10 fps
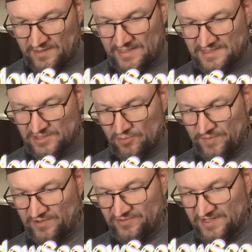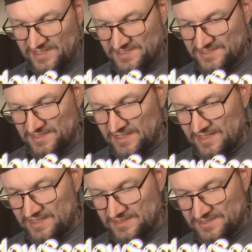let's open this
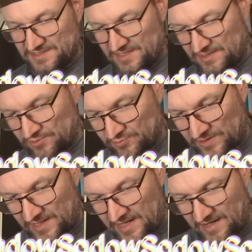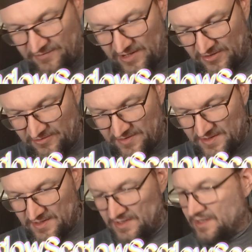and see what we have here.
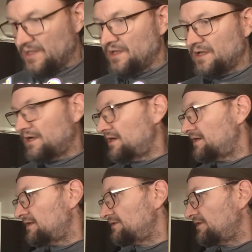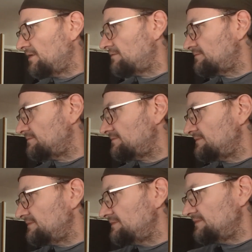No
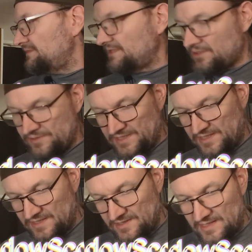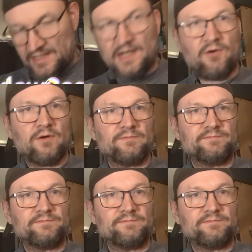needed now.